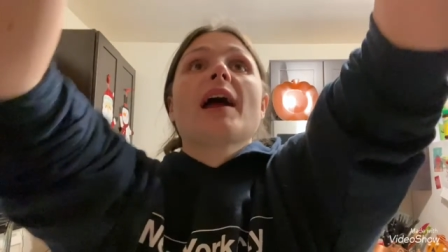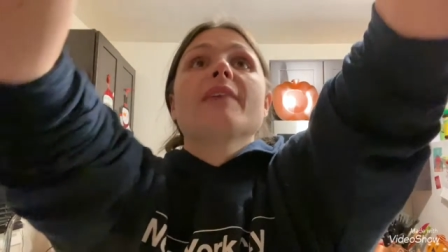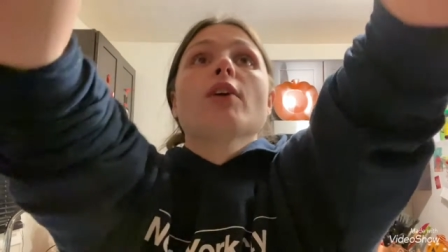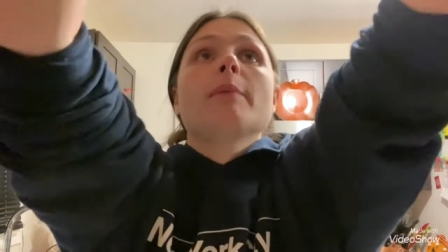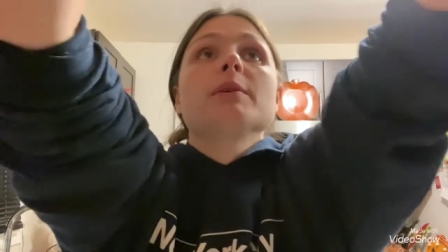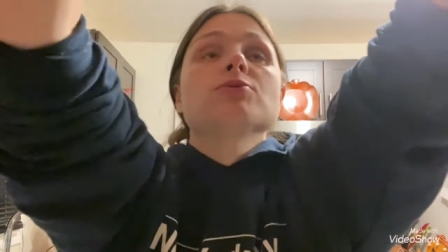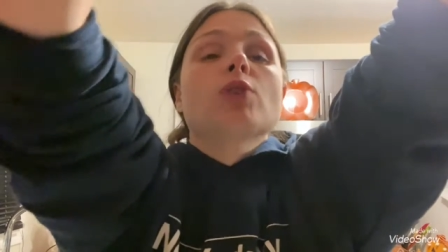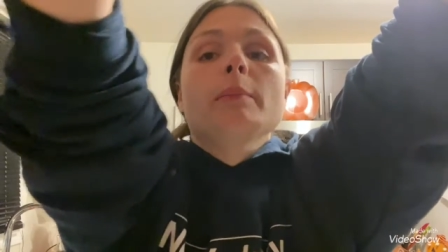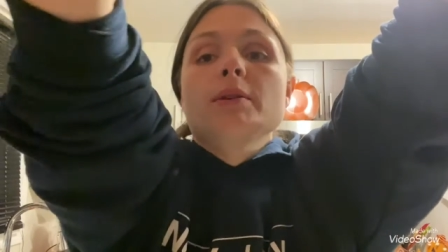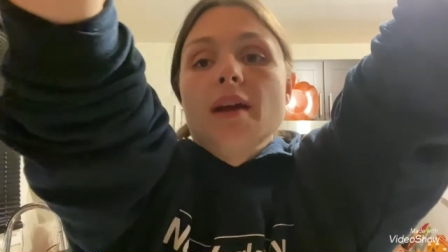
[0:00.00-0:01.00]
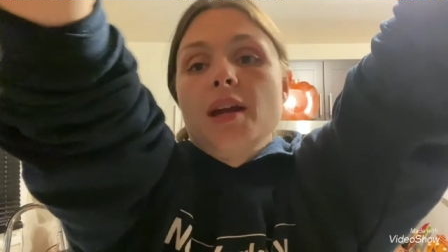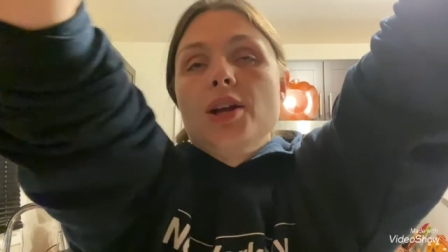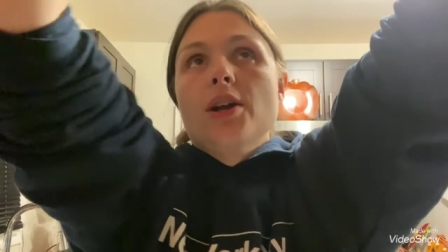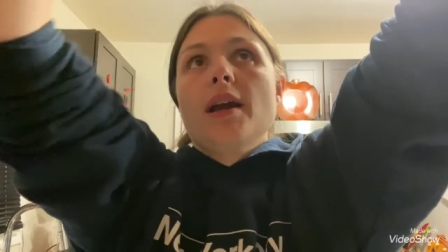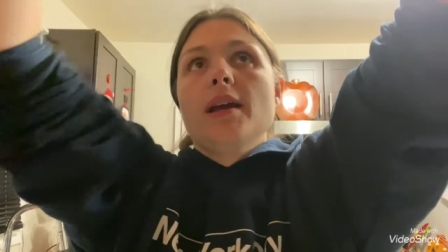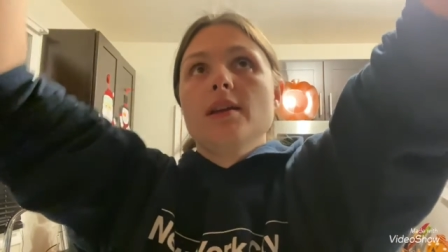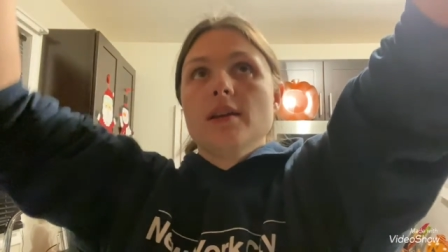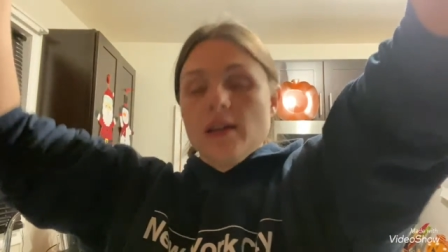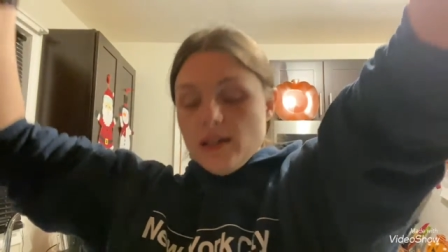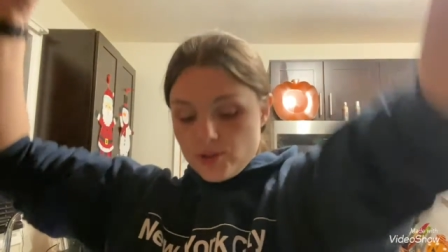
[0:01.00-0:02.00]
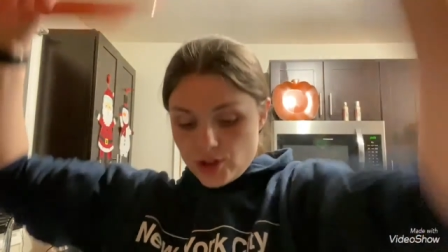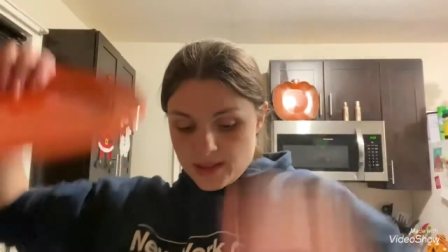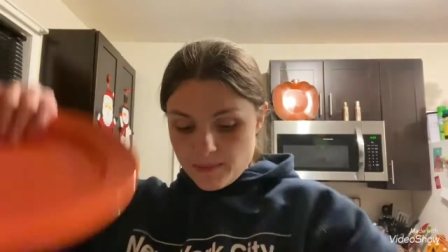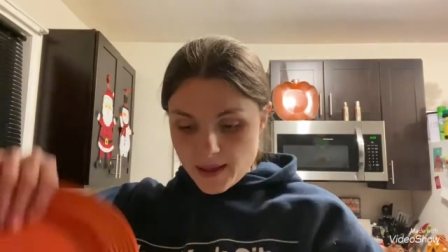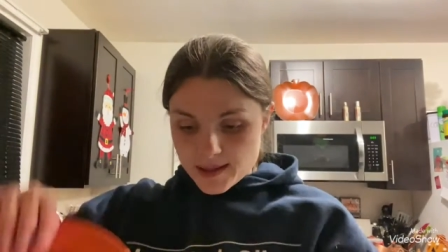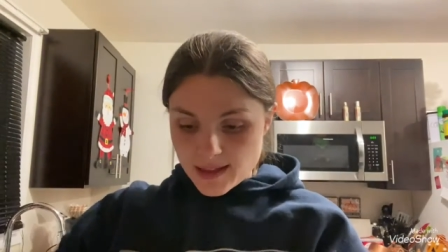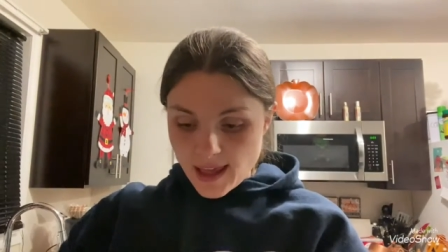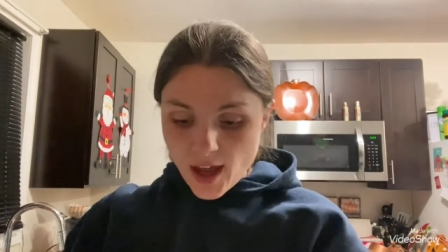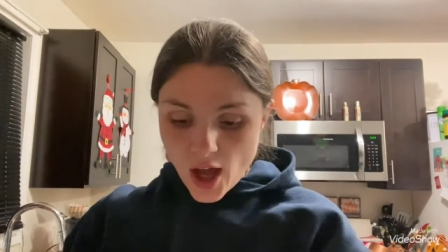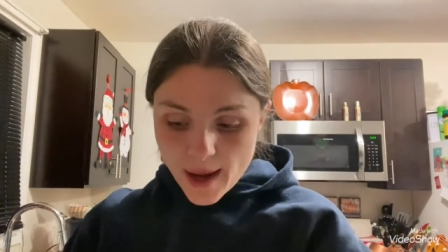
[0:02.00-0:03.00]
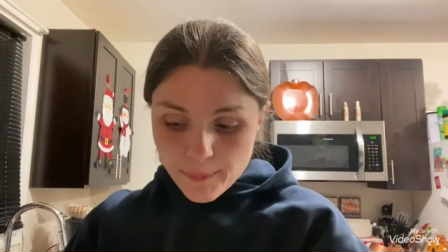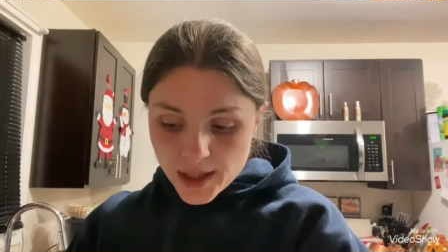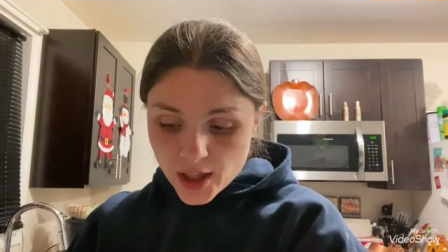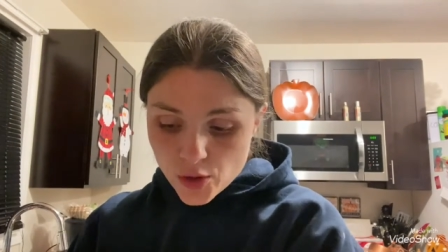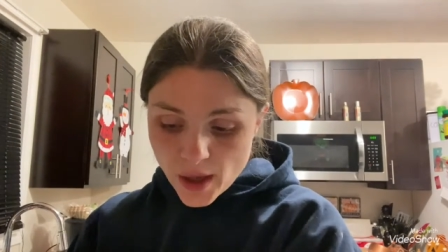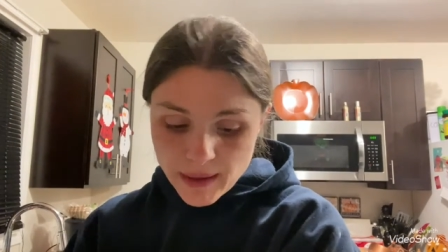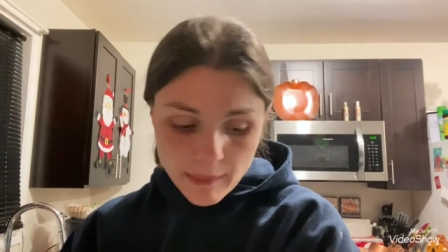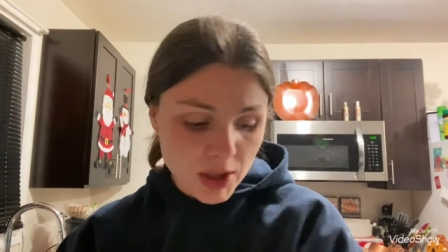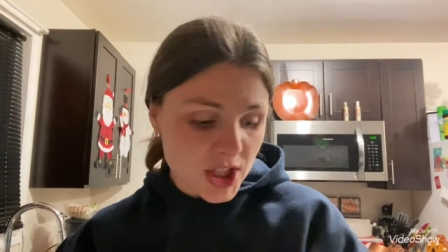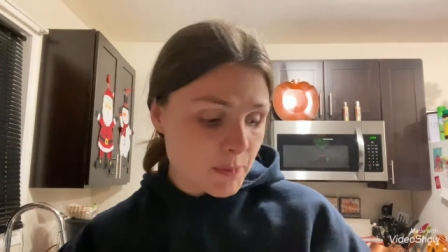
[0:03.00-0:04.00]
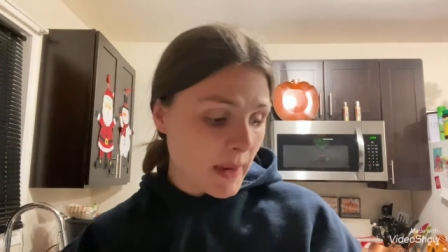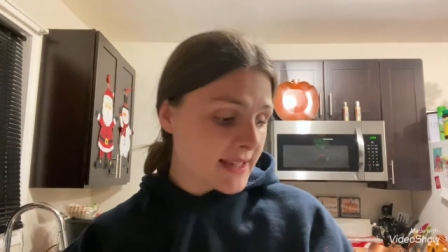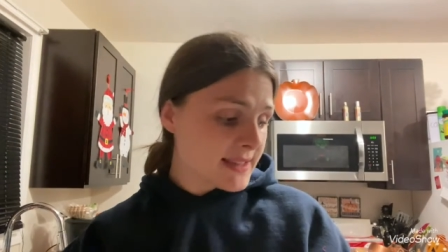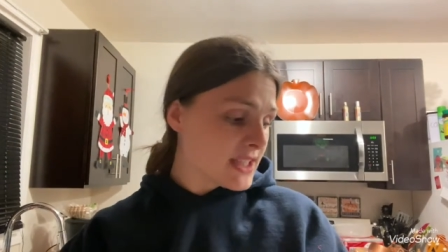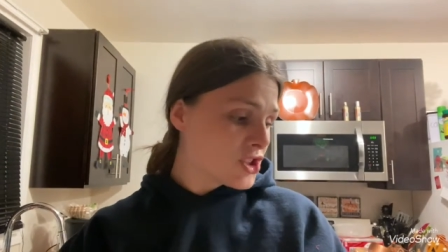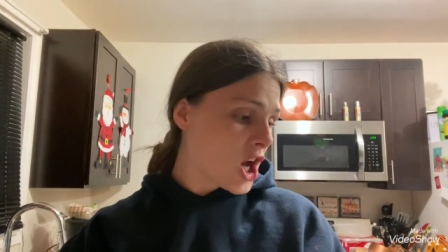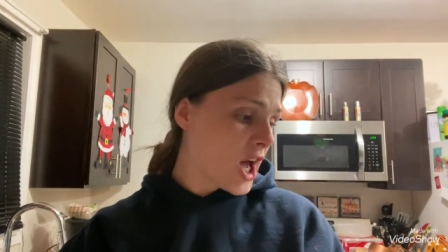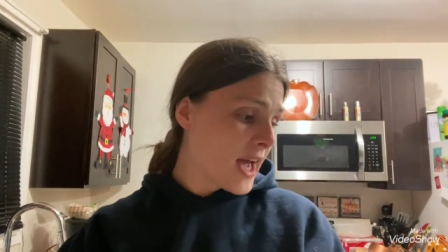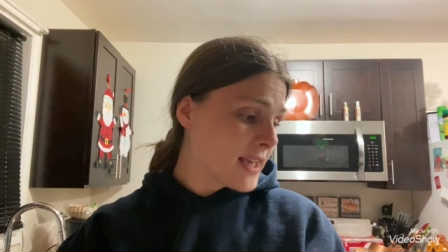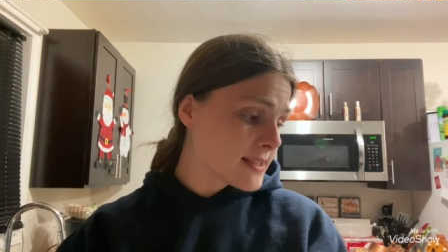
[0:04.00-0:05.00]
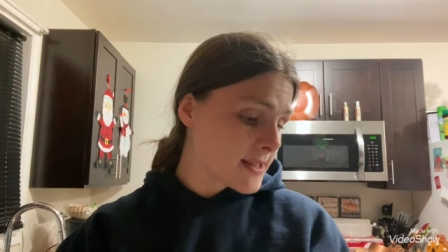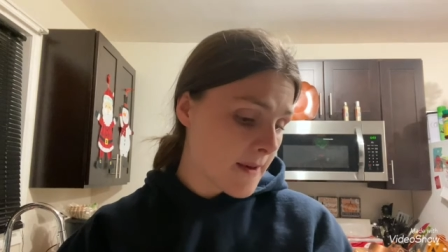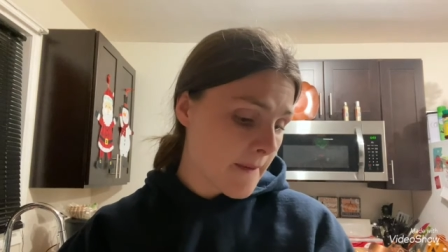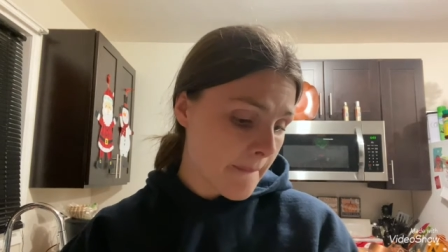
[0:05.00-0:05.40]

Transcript: I have Aubree's ramen right here. I just mixed it. Hey, Aubree, can you come get me your spicy sauce?